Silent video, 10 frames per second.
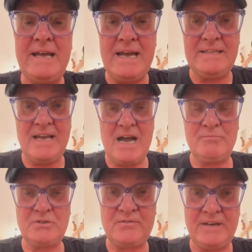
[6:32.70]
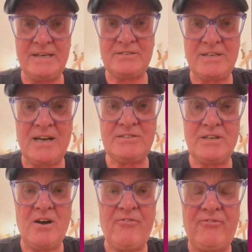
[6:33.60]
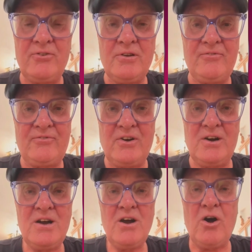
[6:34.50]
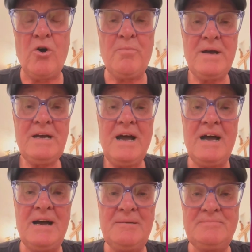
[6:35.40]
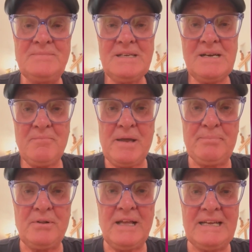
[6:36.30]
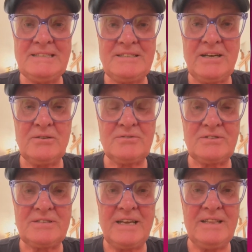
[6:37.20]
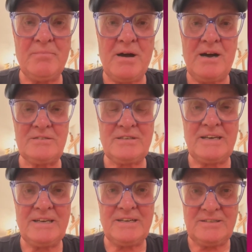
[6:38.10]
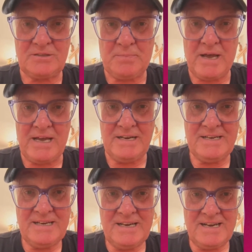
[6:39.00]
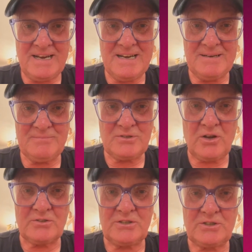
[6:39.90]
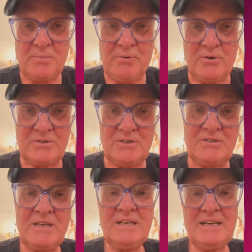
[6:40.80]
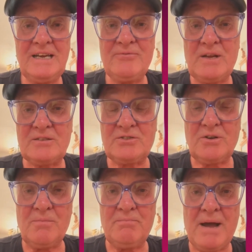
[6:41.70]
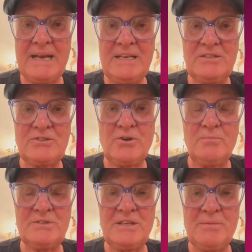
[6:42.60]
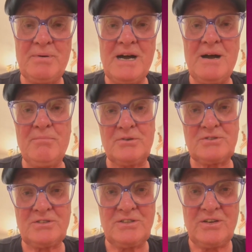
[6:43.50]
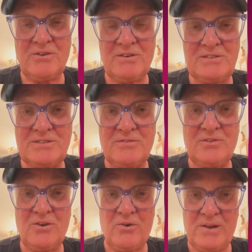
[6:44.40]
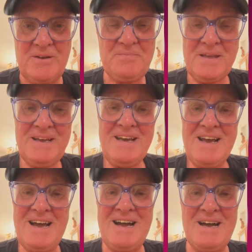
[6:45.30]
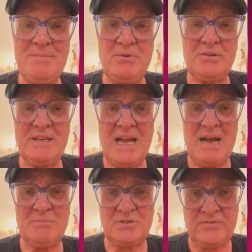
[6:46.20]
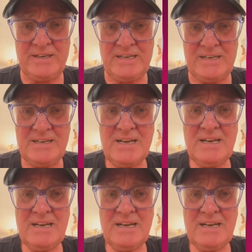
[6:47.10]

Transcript: yeah, the atmosphere started off full of uh, hope. Um, people in kilts in the bars here in Spain, um, Scottish supporters, even had some banging the drums in the bar, much to the annoyance of the owner. Uh, but the atmosphere